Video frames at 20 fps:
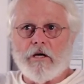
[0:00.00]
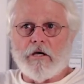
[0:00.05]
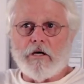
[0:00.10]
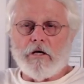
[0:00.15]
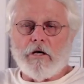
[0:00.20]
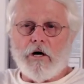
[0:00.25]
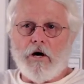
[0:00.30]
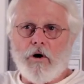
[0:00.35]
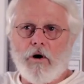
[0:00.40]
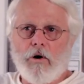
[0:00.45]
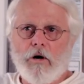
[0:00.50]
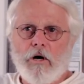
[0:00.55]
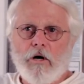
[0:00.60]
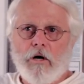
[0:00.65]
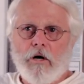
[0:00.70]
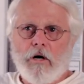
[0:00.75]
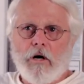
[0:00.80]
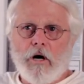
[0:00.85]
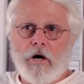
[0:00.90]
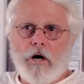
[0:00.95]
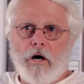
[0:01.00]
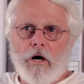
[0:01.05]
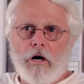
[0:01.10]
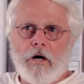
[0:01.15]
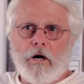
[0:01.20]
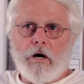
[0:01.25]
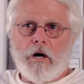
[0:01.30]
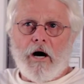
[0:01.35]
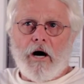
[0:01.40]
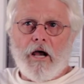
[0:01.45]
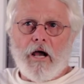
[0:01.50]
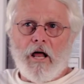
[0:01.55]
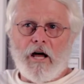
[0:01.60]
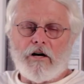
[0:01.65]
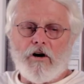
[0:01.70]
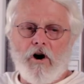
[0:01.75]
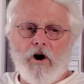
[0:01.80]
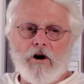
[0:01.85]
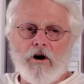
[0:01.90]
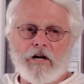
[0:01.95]
You know, I
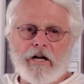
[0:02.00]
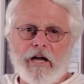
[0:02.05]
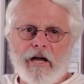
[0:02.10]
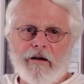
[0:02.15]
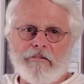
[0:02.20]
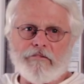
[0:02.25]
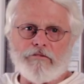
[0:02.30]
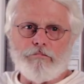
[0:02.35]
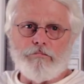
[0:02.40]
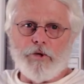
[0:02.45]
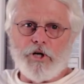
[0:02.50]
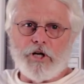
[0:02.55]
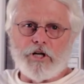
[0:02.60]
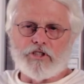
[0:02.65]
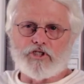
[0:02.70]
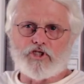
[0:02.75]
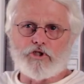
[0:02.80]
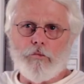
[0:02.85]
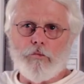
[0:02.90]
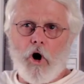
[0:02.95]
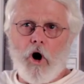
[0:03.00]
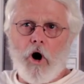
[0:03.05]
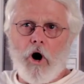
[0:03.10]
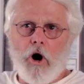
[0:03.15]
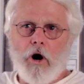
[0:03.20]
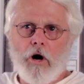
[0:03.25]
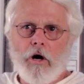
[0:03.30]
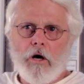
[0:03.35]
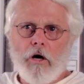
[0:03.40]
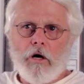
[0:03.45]
like all caves, big and small,